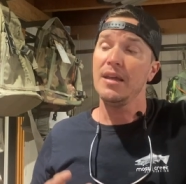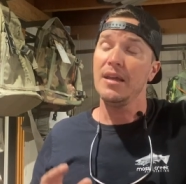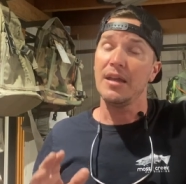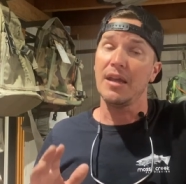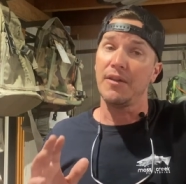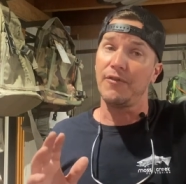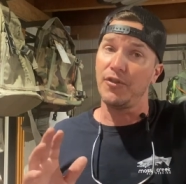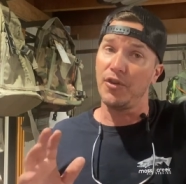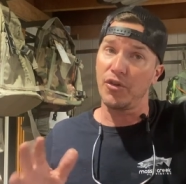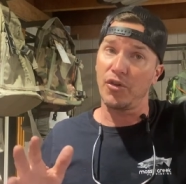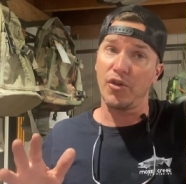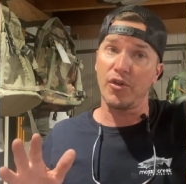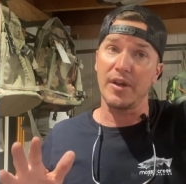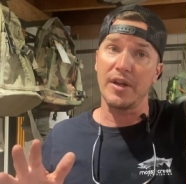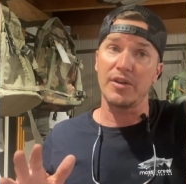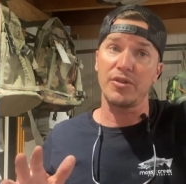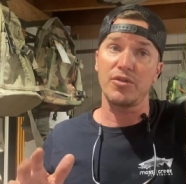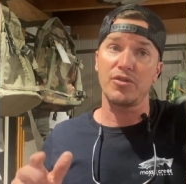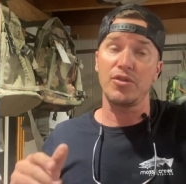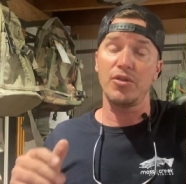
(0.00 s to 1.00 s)
If your
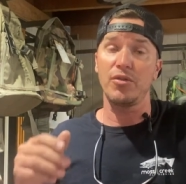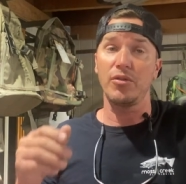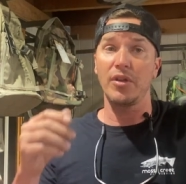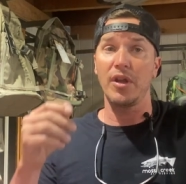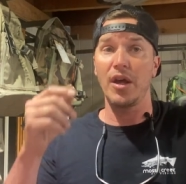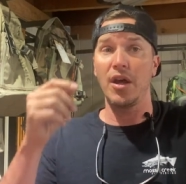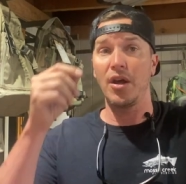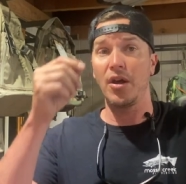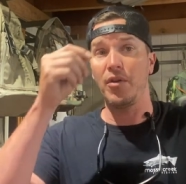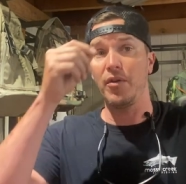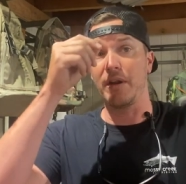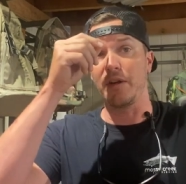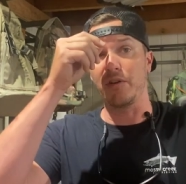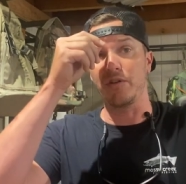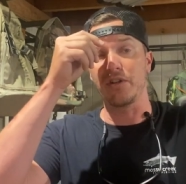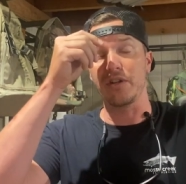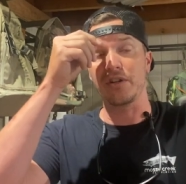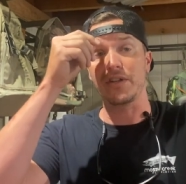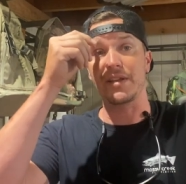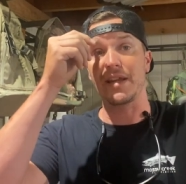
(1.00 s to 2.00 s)
creeks are too low and you're
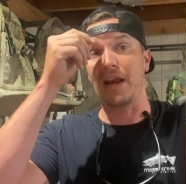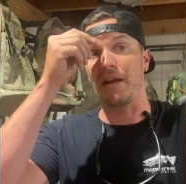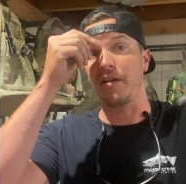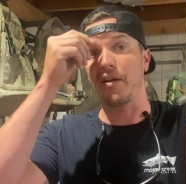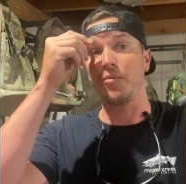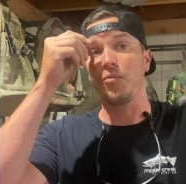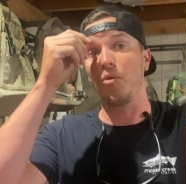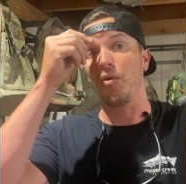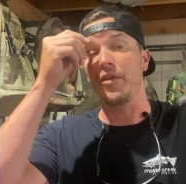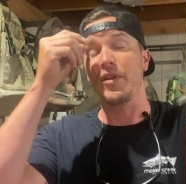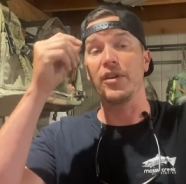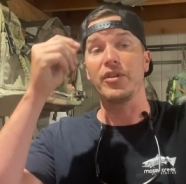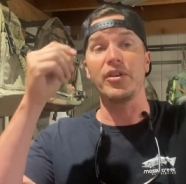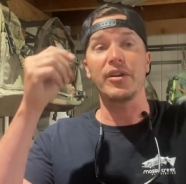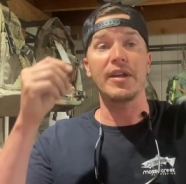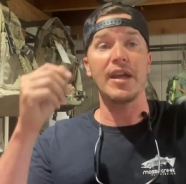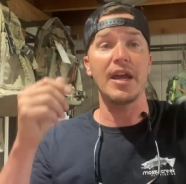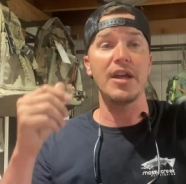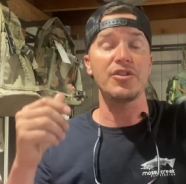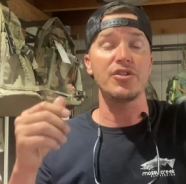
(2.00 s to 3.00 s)
just scaring more than you're
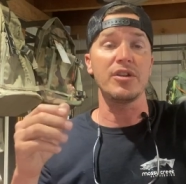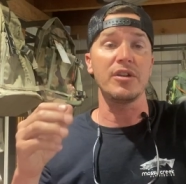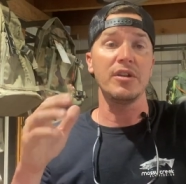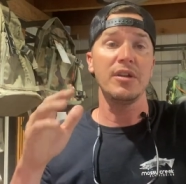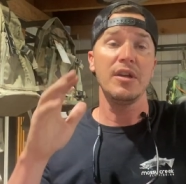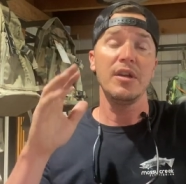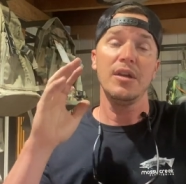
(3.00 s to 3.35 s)
catching,